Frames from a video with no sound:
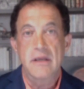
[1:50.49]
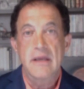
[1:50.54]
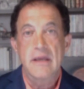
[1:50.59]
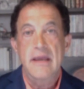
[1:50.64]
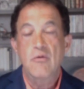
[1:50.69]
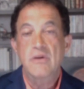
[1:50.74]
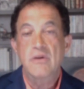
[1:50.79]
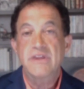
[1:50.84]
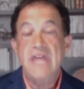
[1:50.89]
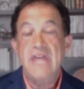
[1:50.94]

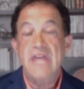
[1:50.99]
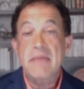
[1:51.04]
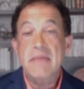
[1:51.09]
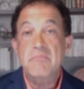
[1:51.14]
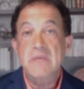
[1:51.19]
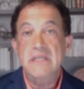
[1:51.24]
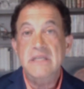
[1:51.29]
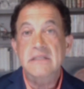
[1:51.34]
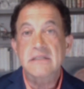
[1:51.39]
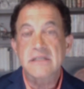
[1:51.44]
And what that
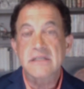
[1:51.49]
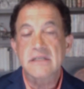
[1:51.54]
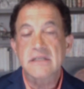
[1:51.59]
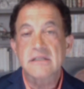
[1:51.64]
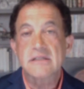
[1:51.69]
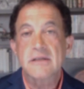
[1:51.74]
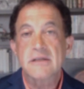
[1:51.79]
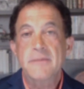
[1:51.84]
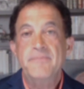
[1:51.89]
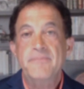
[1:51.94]
means
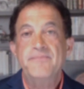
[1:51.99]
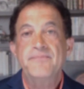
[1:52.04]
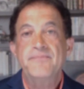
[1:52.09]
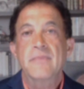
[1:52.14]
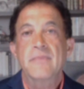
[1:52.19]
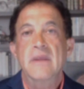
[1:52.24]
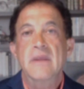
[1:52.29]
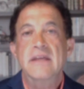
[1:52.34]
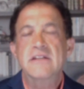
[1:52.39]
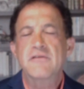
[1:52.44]
is
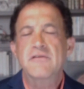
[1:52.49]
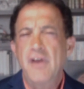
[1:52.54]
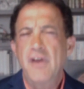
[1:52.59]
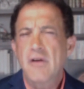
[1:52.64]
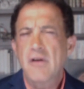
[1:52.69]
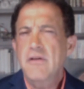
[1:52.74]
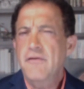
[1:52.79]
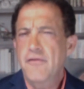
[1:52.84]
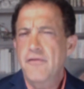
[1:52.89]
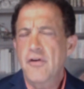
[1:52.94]
it's
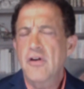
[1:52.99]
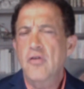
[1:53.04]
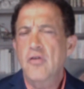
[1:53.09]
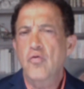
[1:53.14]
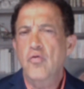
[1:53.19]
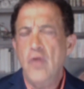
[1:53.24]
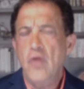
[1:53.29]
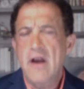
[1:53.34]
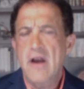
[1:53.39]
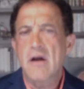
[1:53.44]
very, very
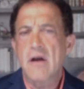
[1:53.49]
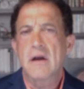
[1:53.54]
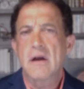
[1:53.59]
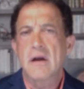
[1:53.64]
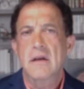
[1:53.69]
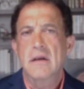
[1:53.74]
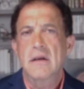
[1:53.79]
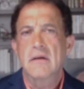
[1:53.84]
rare,